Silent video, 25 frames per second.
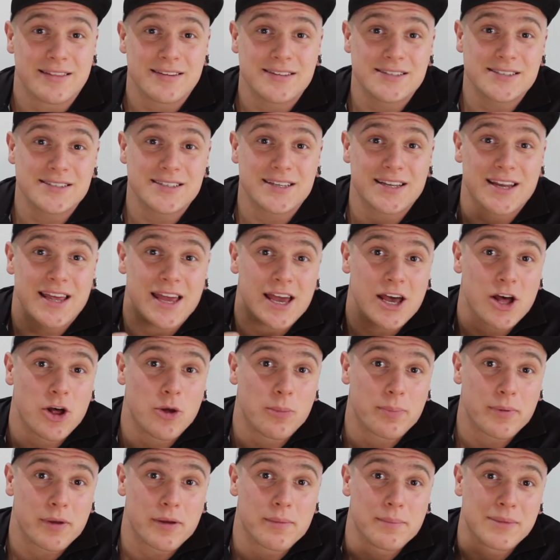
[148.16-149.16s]
this is gonna
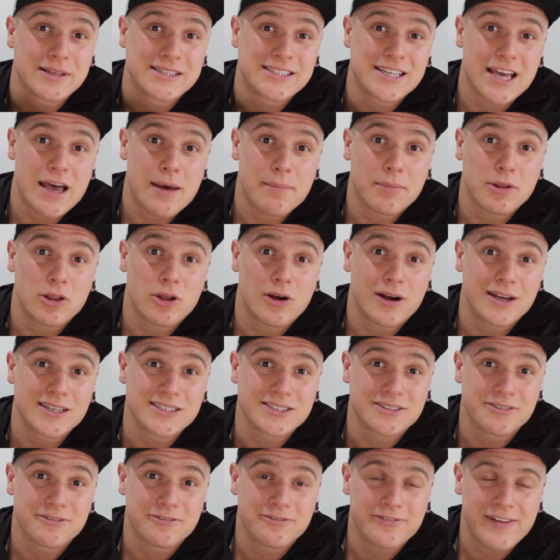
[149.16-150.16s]
help
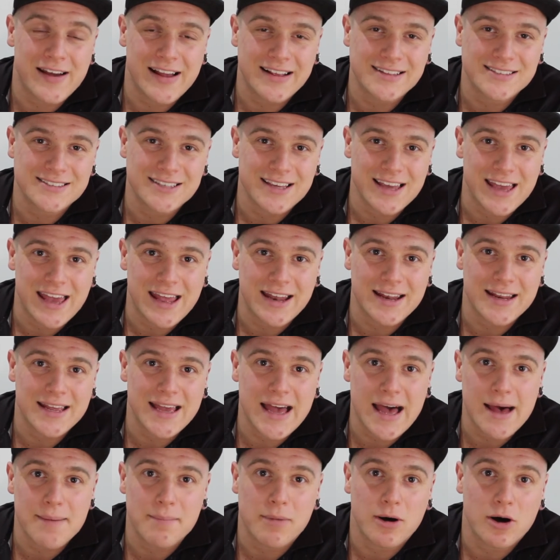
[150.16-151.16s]
metabolize fats and
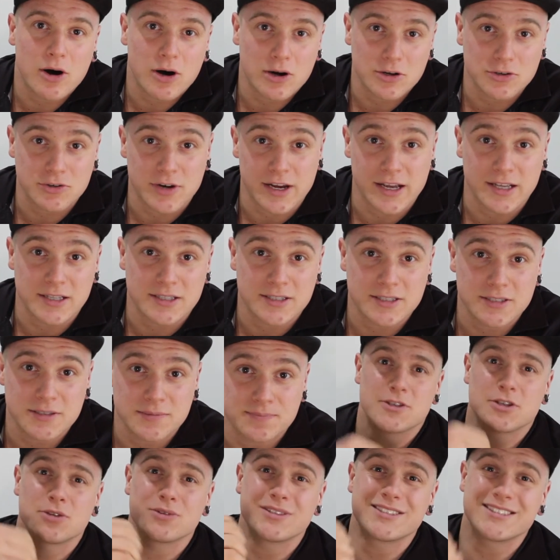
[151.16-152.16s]
carbohydrates.
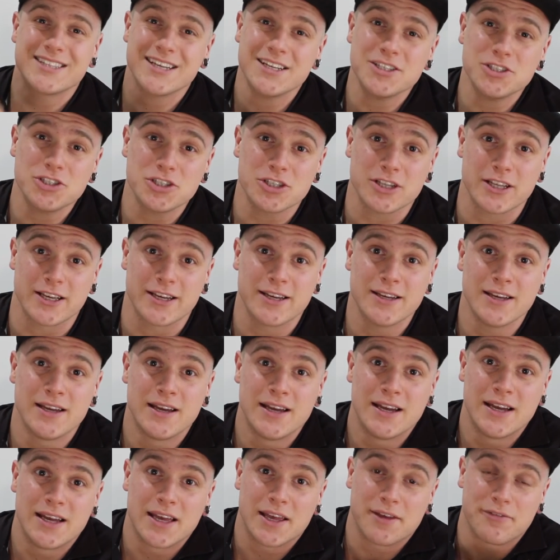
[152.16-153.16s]
So essentially,
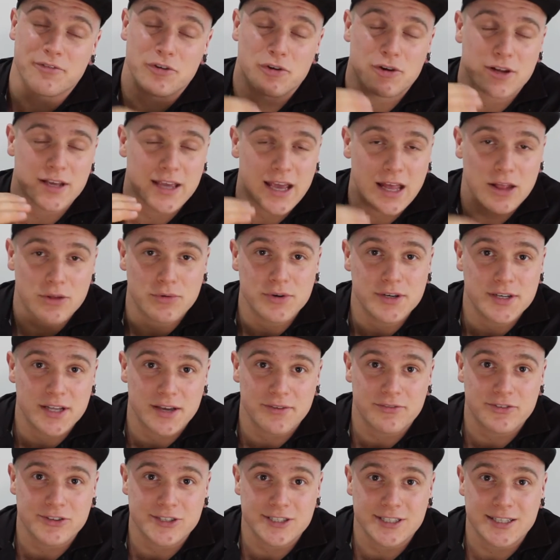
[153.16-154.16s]
if you're in a calorie
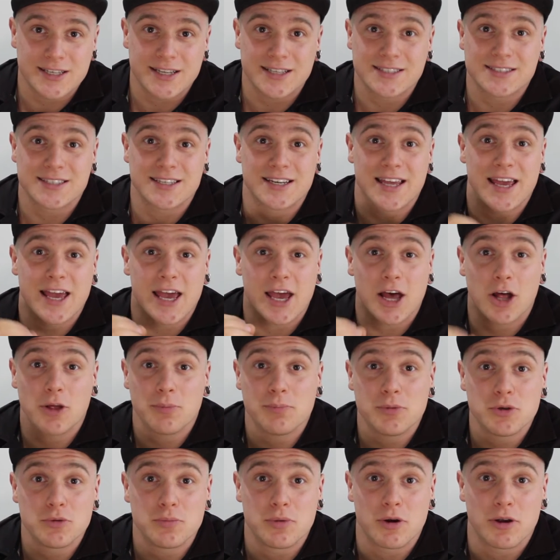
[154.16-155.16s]
deficit, it's gonna
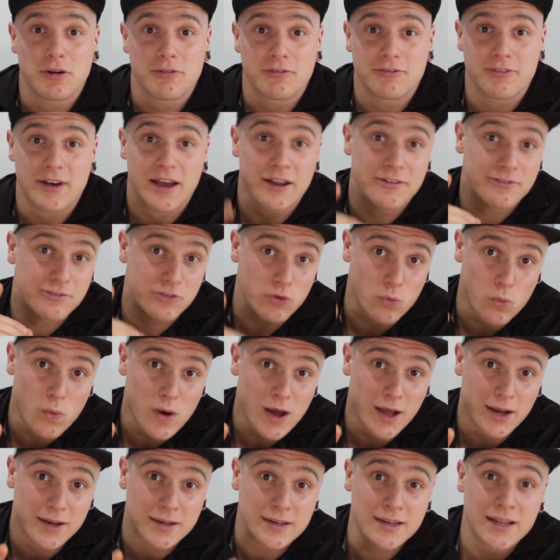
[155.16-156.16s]
help you burn fat for
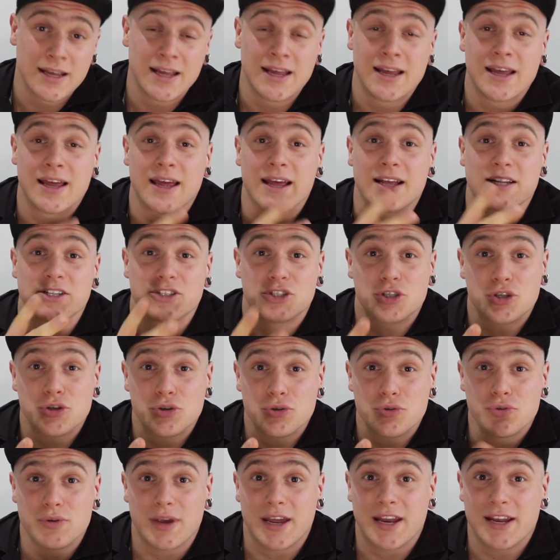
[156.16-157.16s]
one, and
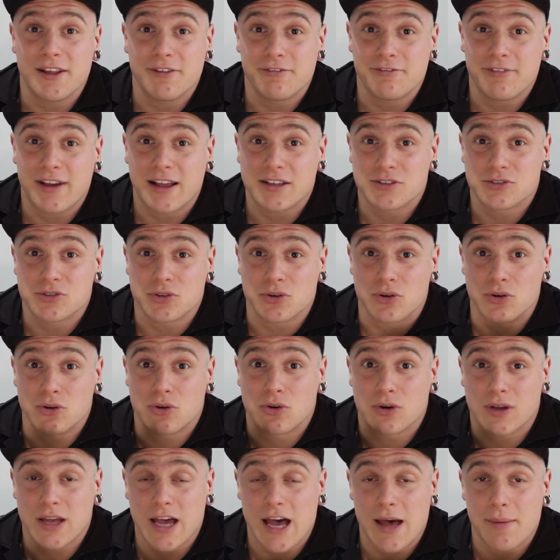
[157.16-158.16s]
two, any fats
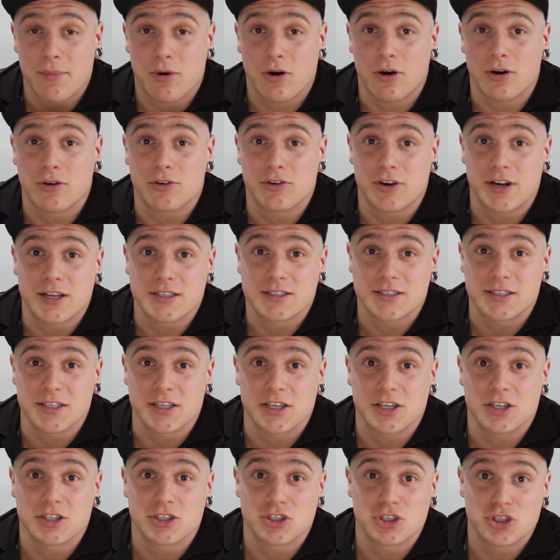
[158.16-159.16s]
or carbohydrates that
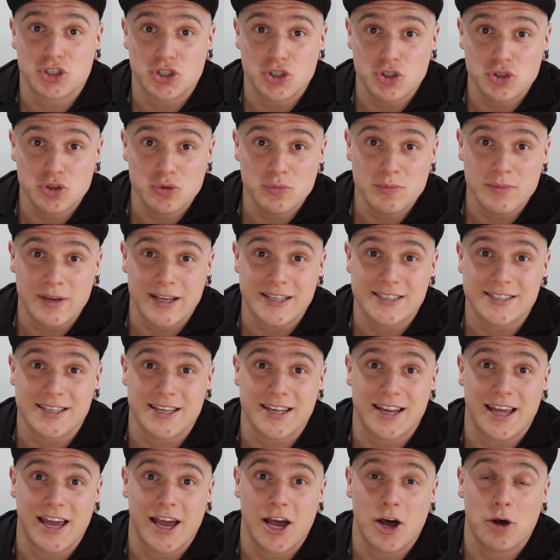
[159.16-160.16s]
you consume, it's
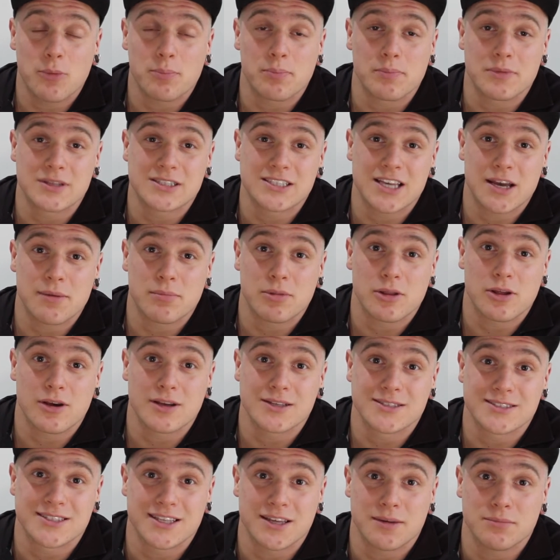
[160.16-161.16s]
gonna help
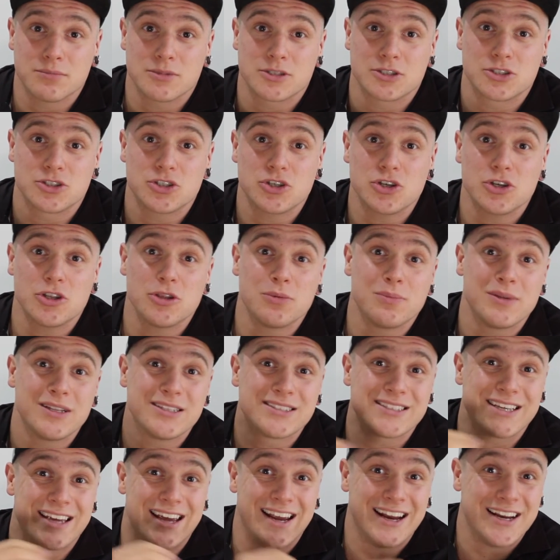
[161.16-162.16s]
metabolize them to turn them
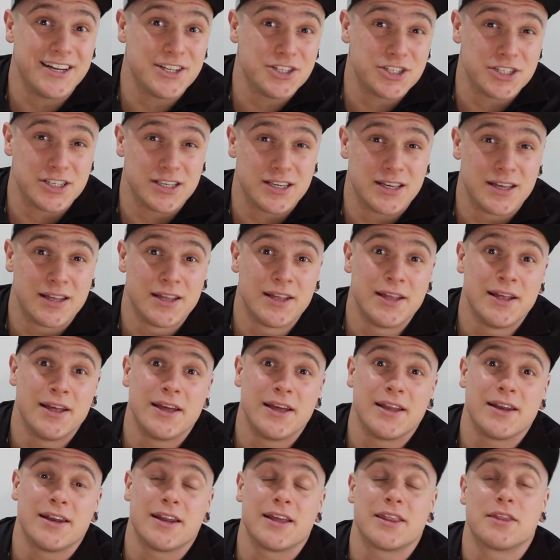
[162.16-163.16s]
into energy.
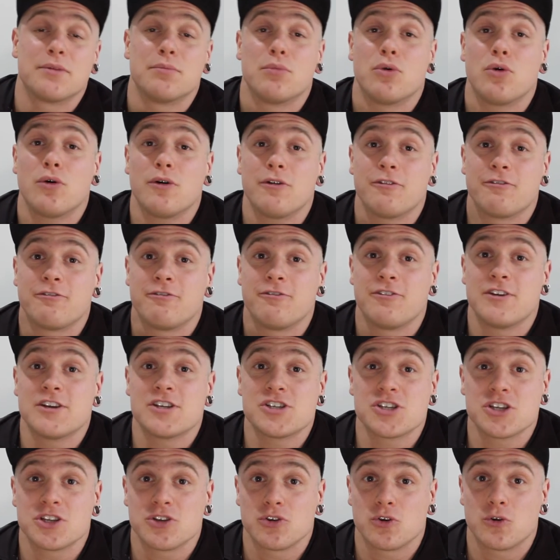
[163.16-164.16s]
Now, the more
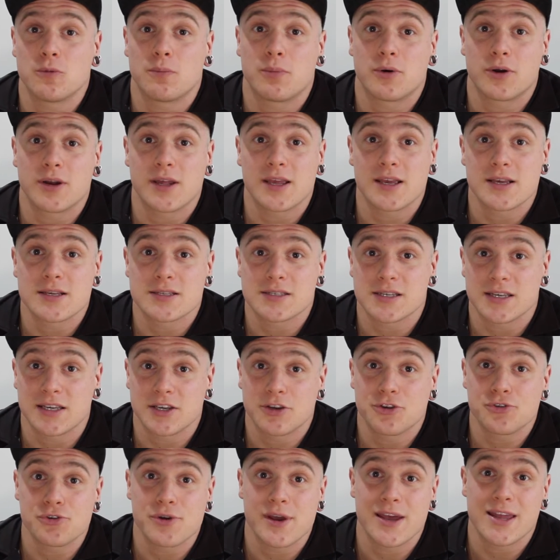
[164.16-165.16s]
efficient your body is
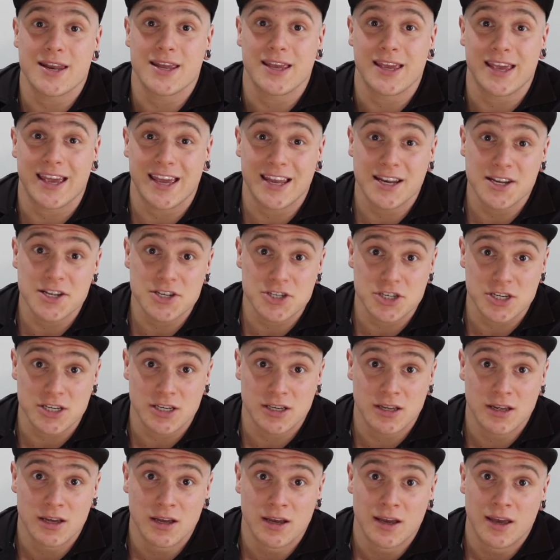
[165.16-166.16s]
in creating
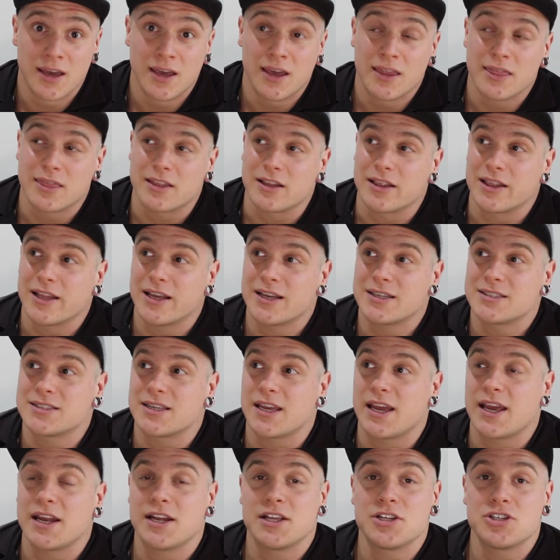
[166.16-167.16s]
energy, the
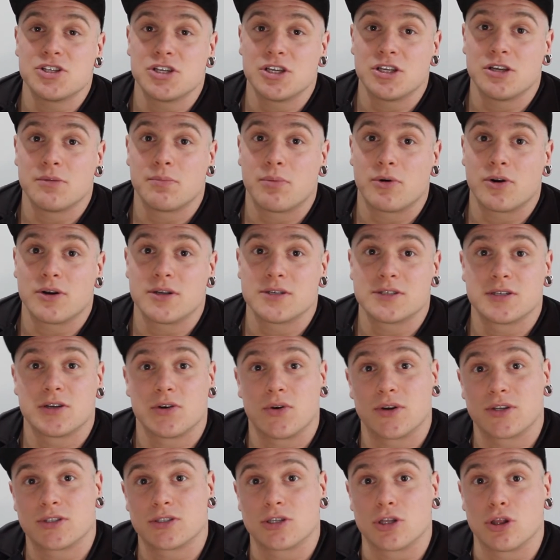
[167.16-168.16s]
less energy your body's
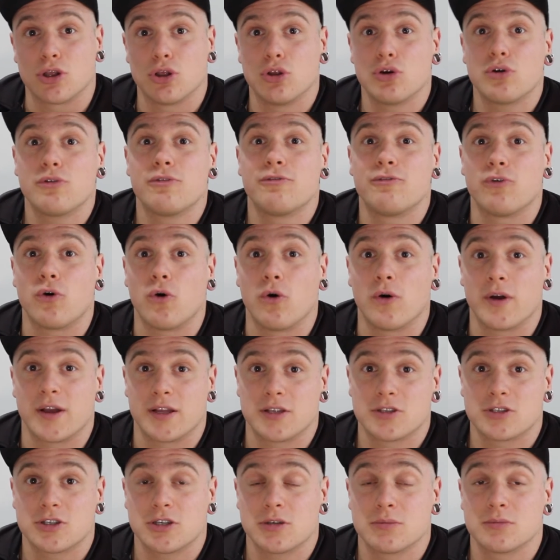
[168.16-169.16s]
going to look for
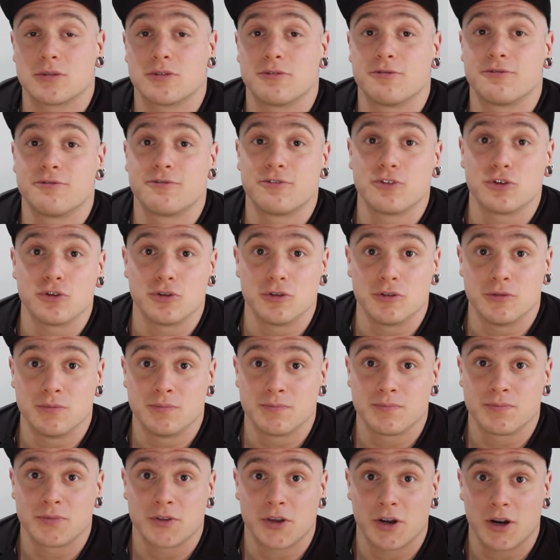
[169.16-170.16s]
in terms of food.
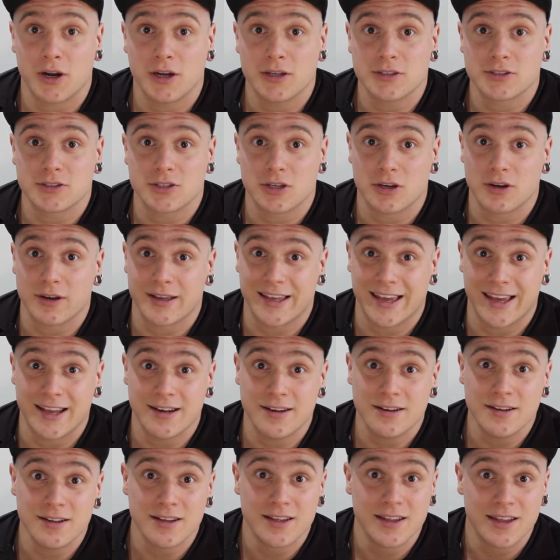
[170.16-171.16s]
All right, so
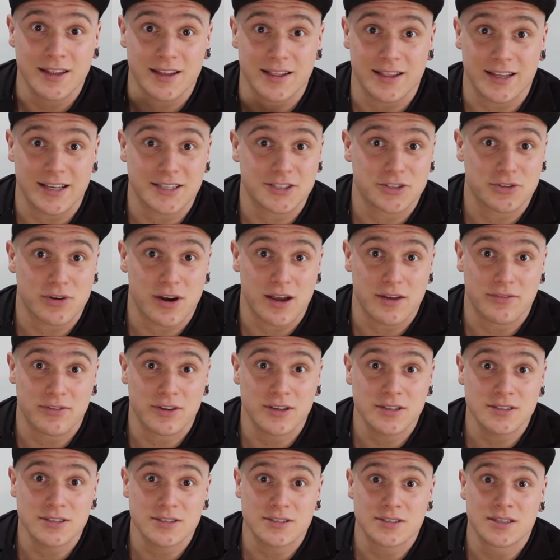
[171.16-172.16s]
again, less
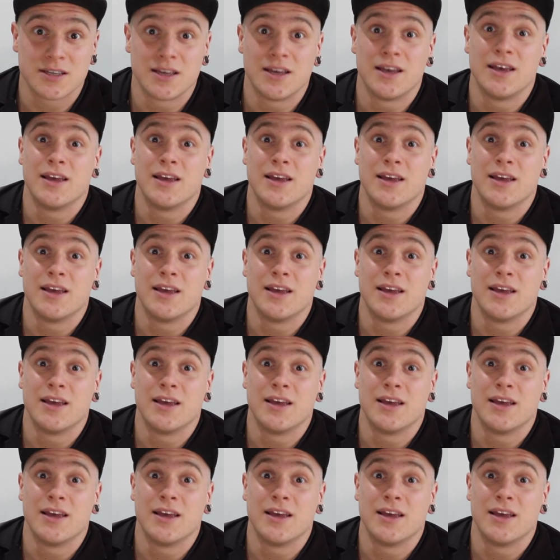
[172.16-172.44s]
cravings,